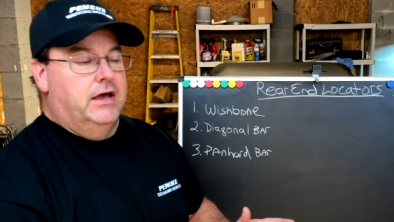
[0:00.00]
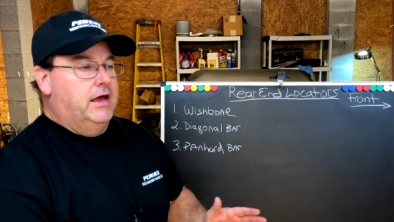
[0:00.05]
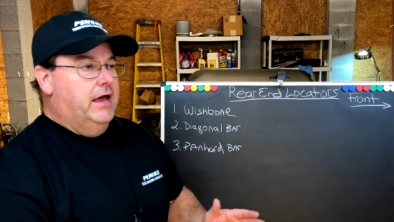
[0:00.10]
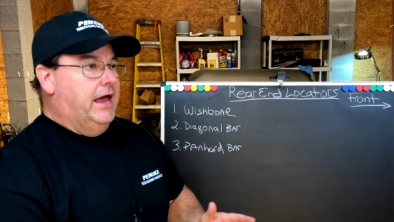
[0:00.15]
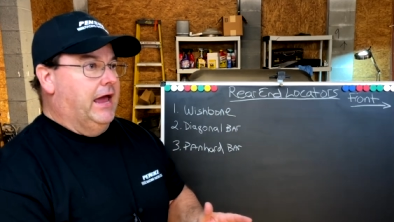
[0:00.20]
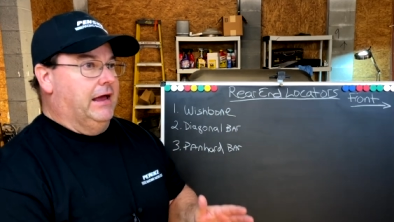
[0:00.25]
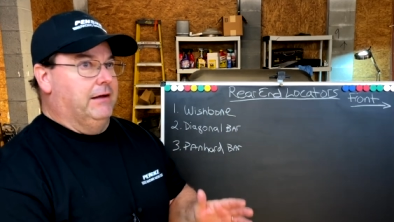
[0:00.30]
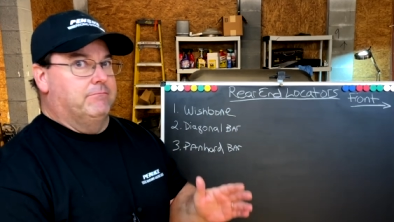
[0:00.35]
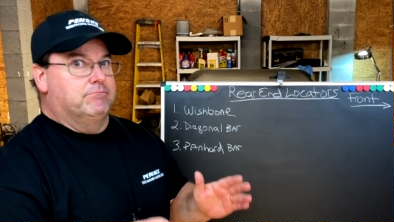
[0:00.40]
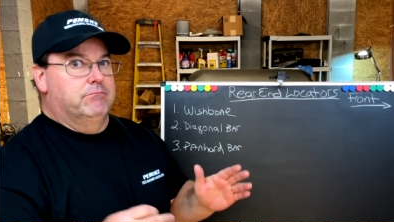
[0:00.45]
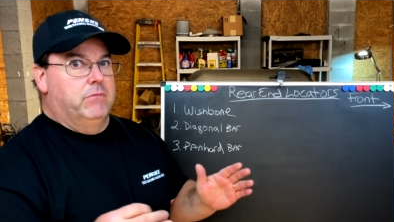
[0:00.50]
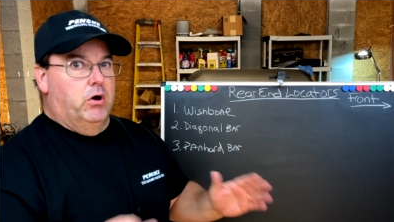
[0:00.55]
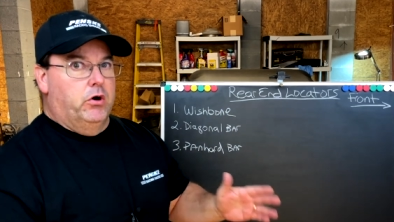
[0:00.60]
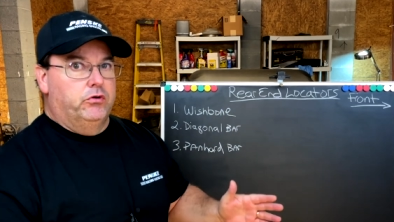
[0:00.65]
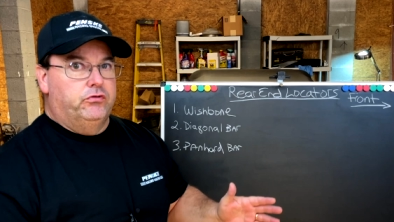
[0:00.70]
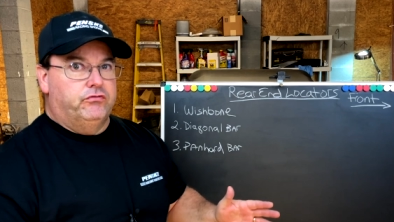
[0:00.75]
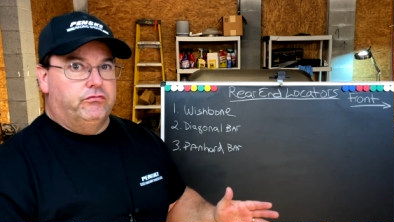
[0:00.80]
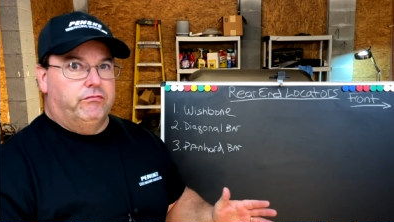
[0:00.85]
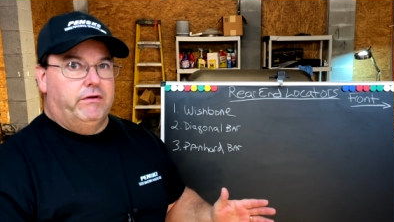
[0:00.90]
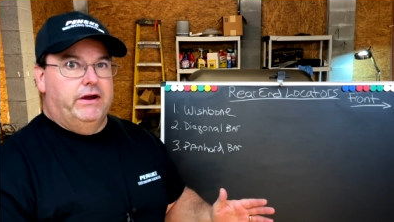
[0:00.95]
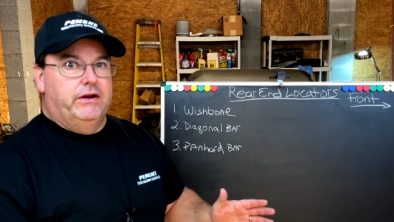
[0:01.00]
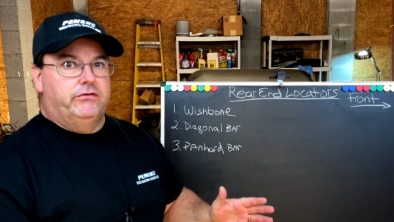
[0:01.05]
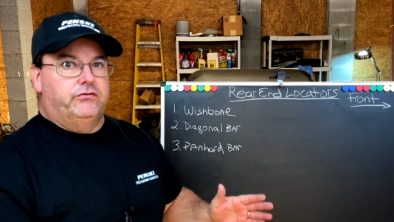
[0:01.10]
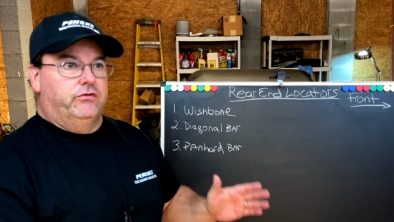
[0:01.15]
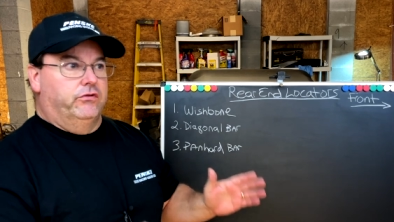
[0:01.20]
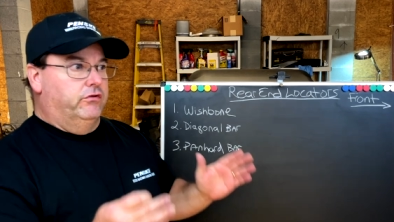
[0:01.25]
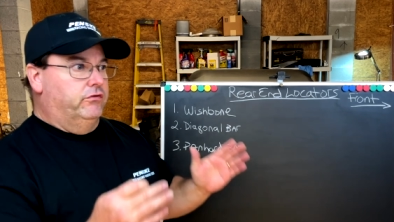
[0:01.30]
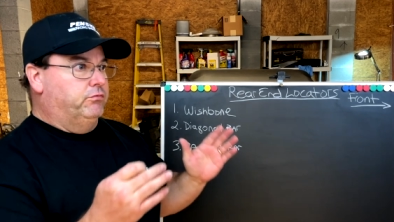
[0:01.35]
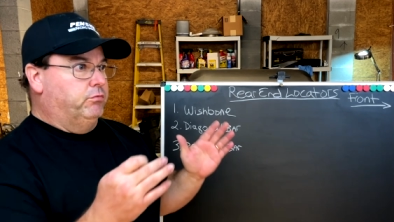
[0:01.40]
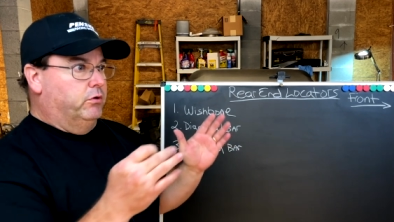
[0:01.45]
And most
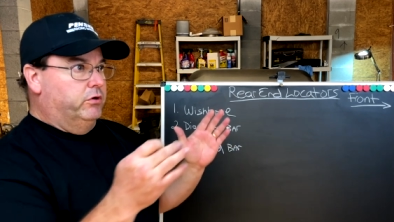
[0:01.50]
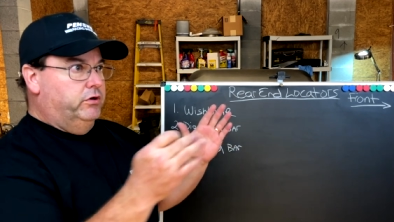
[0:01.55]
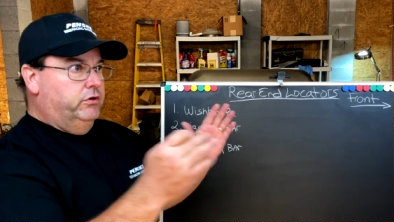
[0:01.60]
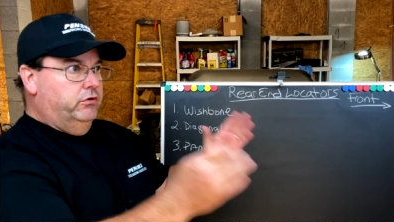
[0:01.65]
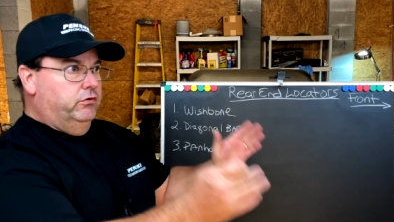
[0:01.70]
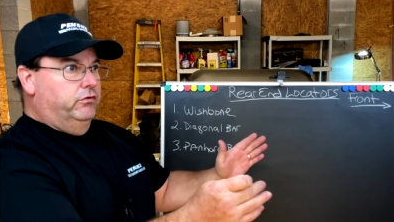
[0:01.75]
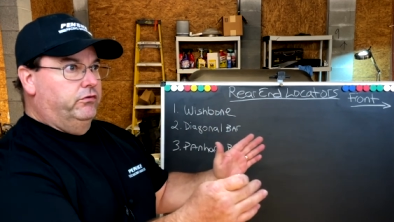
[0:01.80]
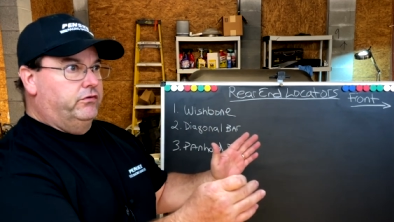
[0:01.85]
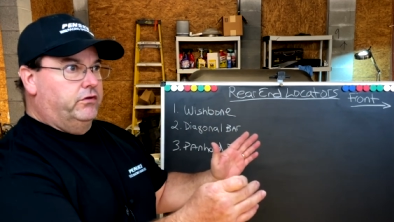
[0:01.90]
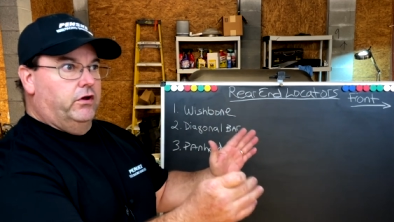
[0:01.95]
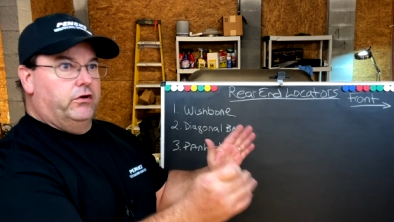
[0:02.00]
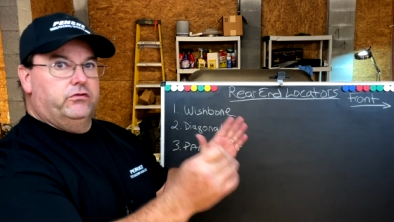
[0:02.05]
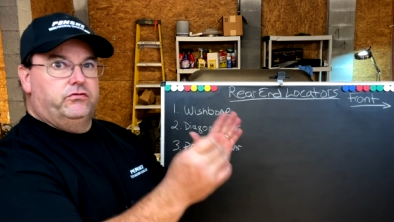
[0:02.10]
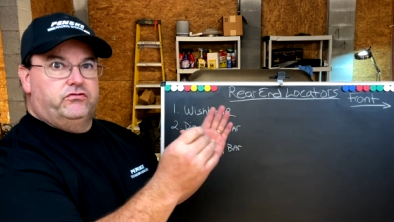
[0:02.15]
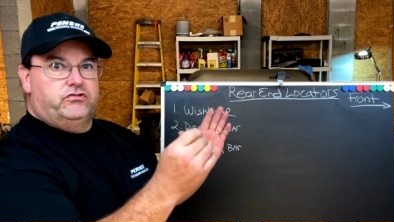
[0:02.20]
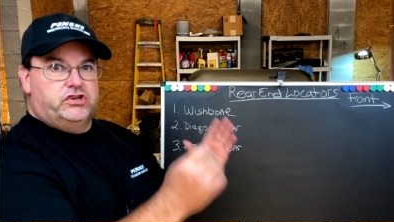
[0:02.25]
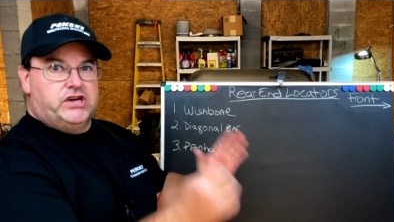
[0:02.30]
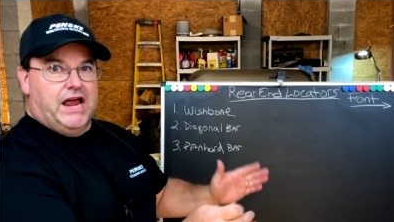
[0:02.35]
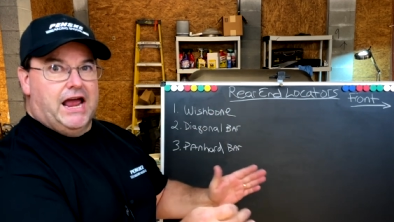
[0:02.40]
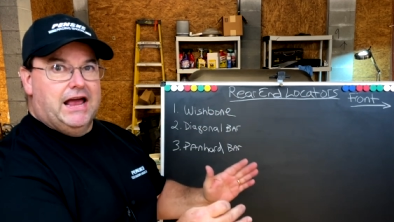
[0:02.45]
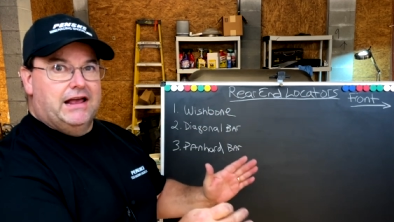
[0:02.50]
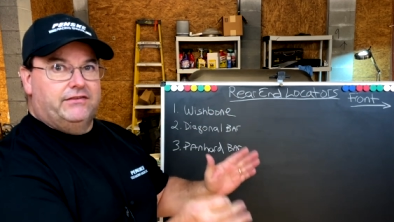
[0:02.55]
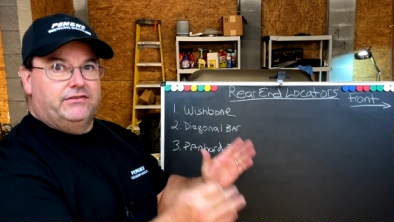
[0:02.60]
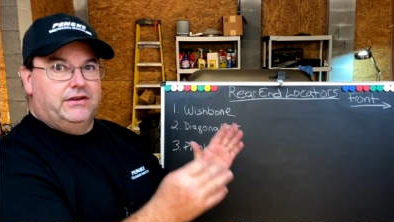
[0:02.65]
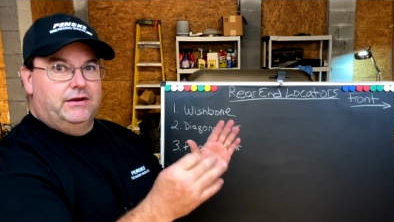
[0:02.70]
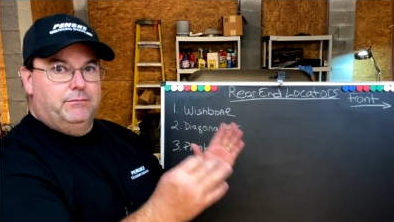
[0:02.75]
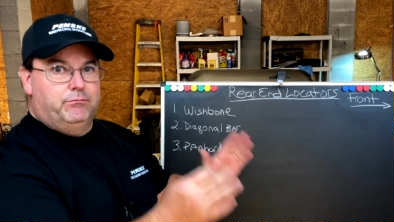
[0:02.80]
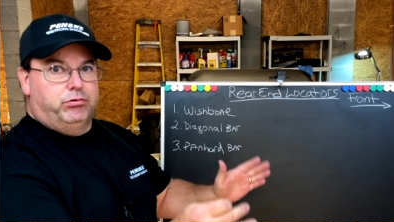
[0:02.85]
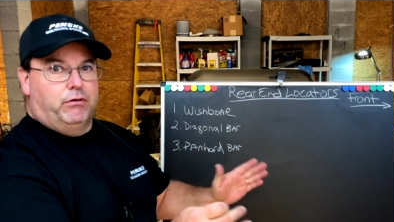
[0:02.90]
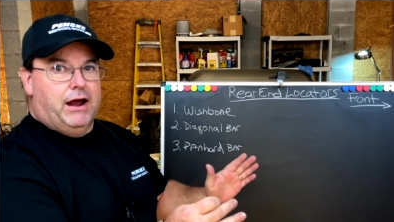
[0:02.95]
racers will use those
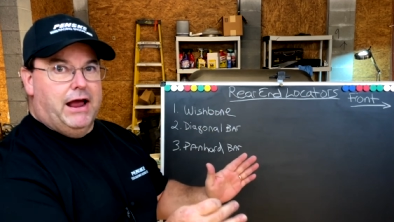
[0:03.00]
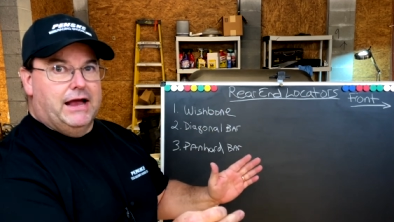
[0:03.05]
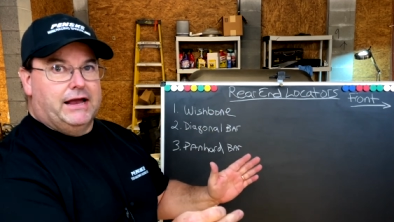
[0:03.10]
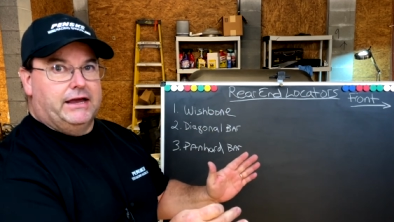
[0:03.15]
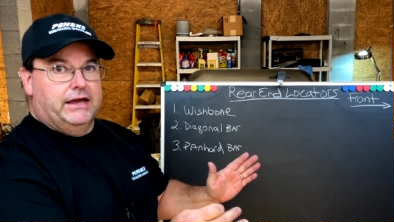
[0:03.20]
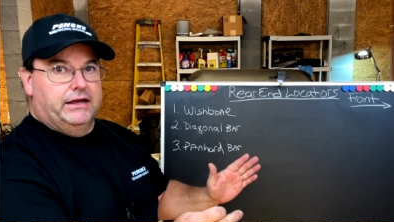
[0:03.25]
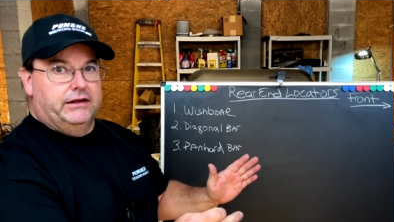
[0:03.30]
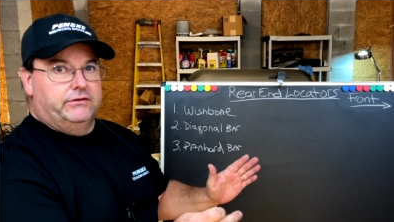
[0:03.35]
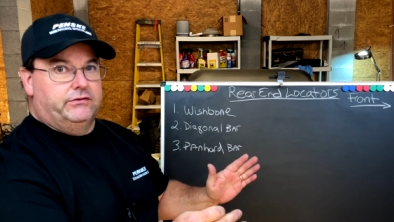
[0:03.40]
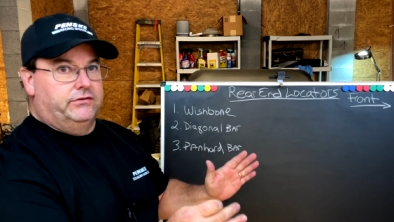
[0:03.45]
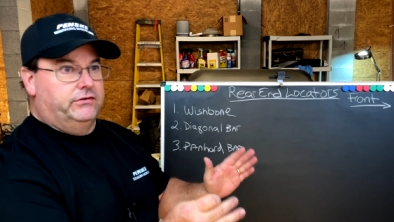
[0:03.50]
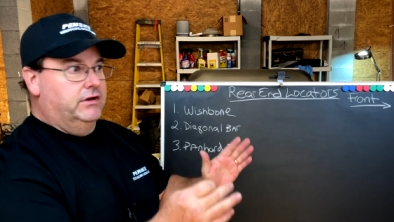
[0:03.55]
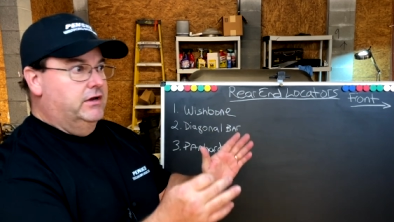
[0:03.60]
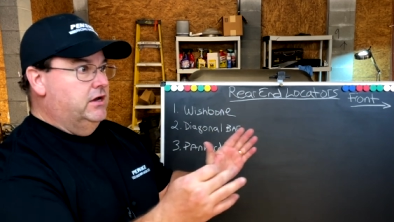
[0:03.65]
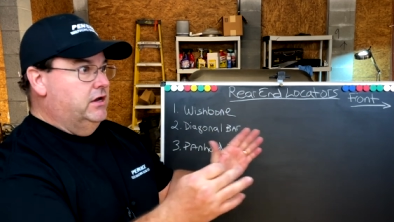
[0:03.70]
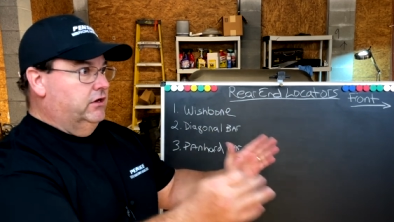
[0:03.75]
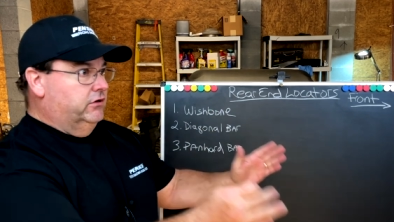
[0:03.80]
chassis brackets